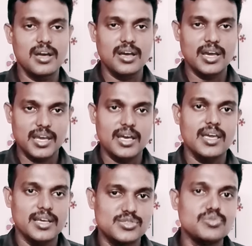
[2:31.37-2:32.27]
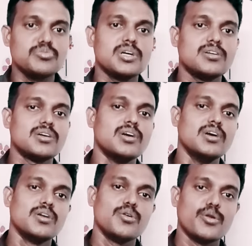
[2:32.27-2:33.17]
I assume that
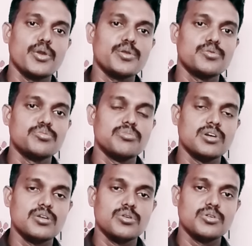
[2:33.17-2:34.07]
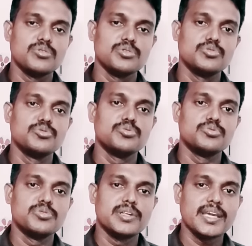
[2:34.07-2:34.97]
you are going to
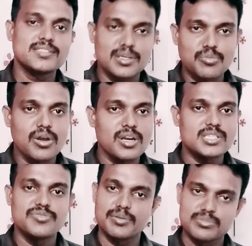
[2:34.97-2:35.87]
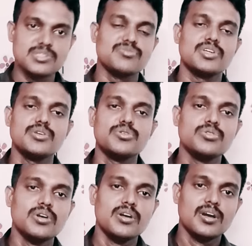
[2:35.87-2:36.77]
you take some knowledge from this
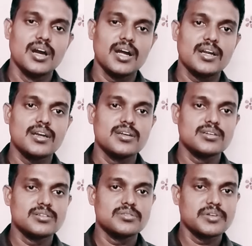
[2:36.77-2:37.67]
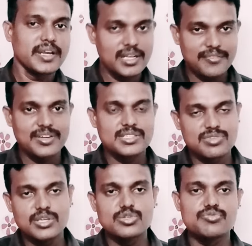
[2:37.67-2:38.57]
video, and really, if it is
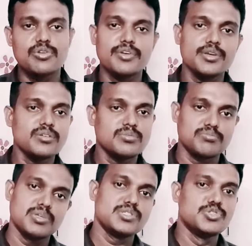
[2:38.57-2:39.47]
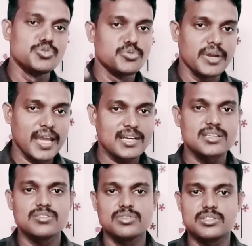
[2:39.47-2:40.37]
very useful video, please do
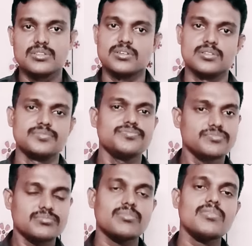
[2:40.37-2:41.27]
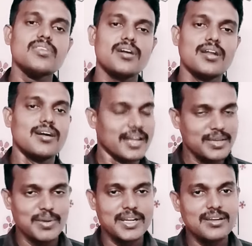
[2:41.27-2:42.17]
react with
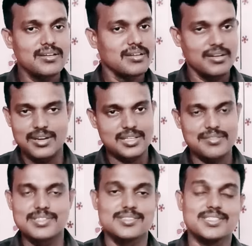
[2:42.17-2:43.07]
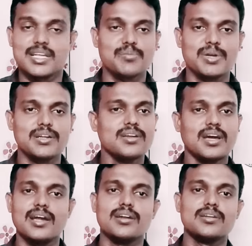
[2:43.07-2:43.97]
like button or otherwise dislike
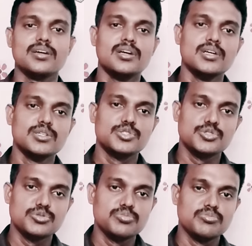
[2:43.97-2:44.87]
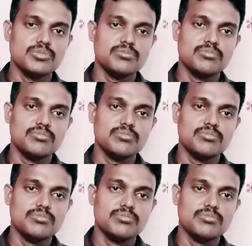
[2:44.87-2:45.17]
button, and to